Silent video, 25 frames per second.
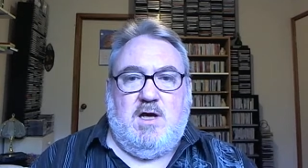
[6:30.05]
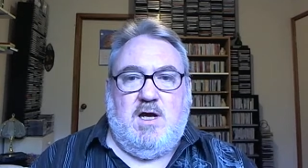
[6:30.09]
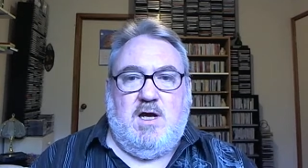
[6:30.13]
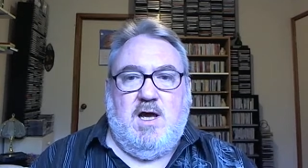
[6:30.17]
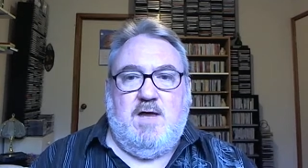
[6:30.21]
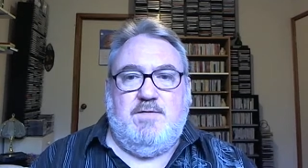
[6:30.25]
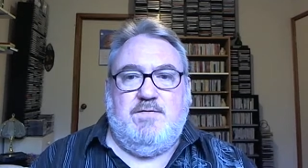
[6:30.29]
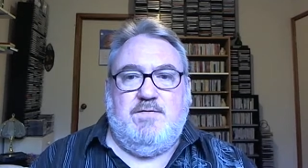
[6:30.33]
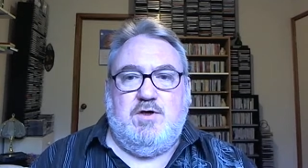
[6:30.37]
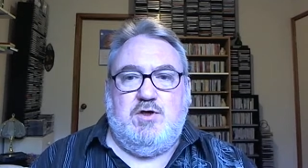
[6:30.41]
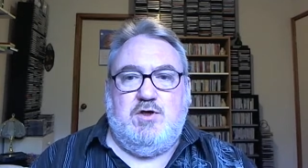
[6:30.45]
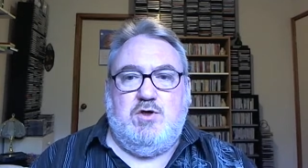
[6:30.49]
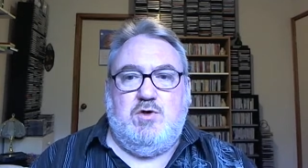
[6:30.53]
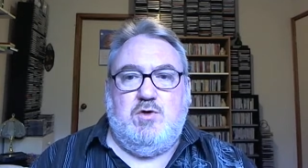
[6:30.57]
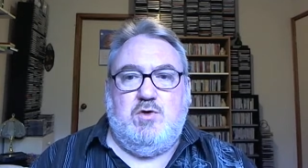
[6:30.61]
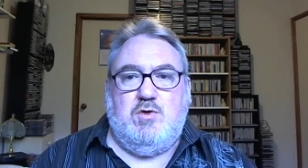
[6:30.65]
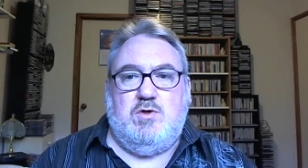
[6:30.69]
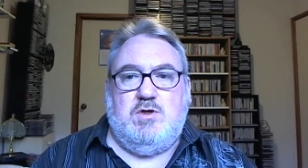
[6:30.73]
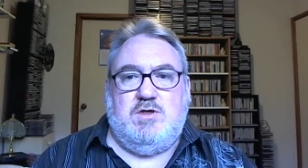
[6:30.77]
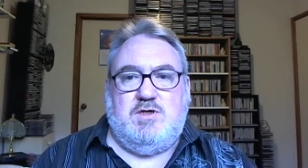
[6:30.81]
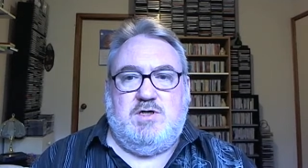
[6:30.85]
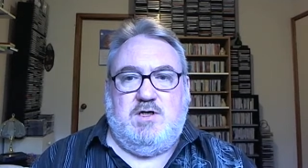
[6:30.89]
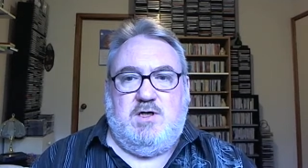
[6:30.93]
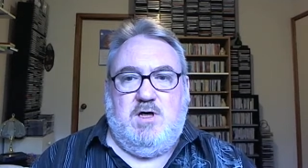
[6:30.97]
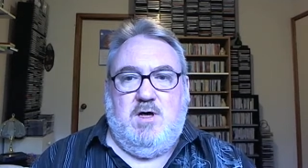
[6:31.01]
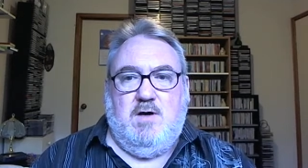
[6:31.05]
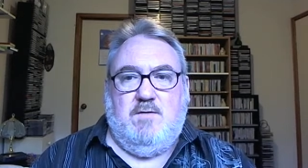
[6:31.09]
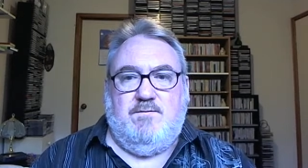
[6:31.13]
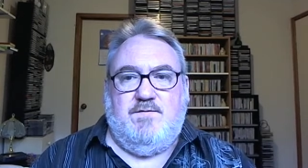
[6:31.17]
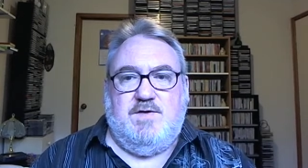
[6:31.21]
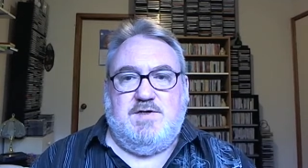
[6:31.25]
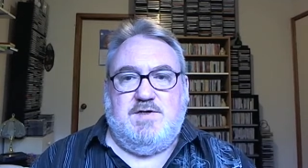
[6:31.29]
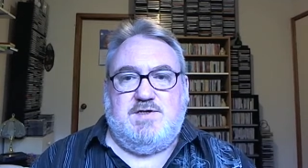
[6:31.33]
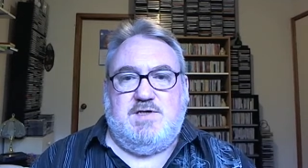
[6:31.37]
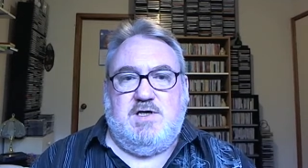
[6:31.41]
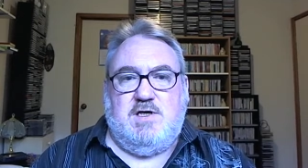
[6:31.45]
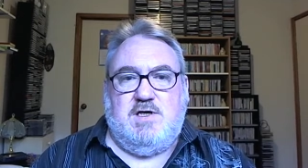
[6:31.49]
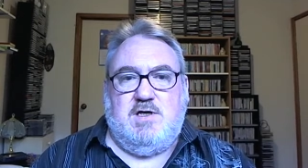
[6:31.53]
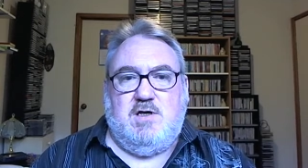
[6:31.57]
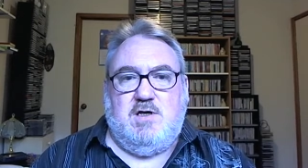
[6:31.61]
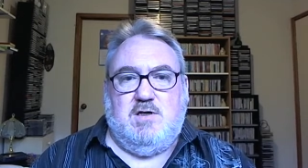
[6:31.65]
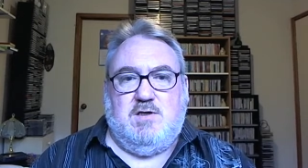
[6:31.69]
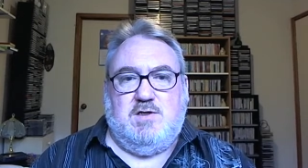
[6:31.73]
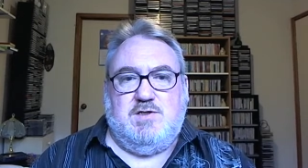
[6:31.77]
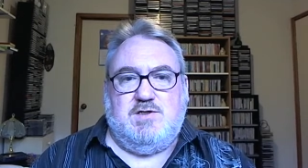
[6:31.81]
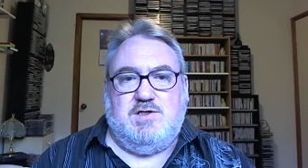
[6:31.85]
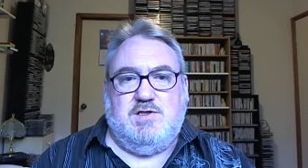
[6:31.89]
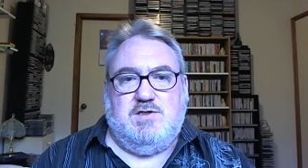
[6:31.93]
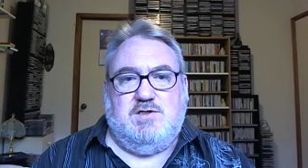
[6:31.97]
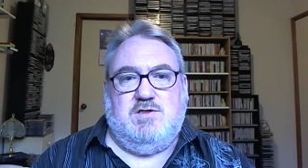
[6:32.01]
and the unity of the
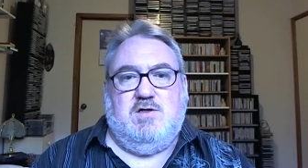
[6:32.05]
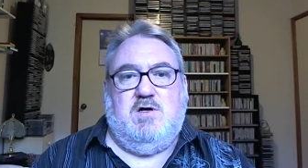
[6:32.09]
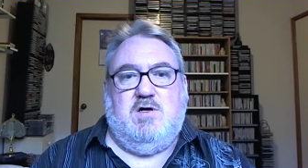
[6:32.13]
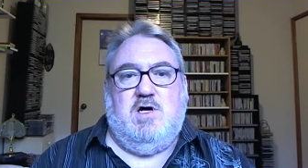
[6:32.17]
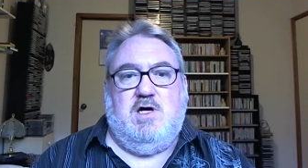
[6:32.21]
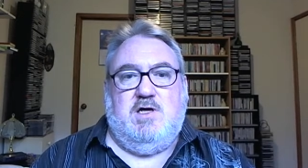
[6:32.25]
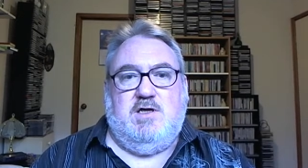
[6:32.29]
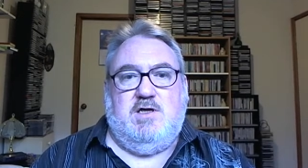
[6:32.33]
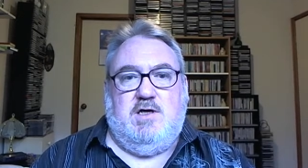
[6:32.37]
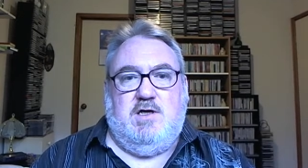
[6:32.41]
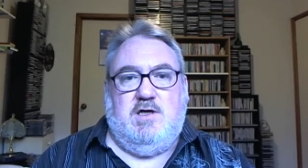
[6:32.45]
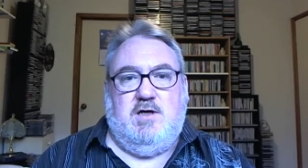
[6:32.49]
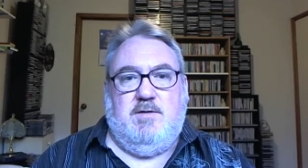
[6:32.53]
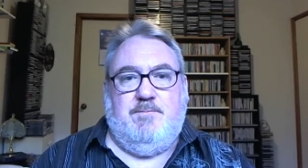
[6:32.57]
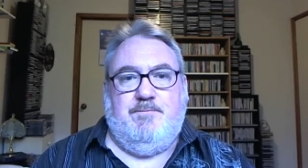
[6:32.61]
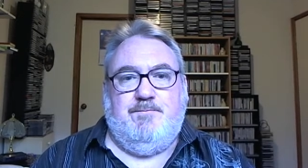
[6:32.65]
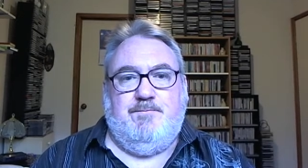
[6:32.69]
singular society.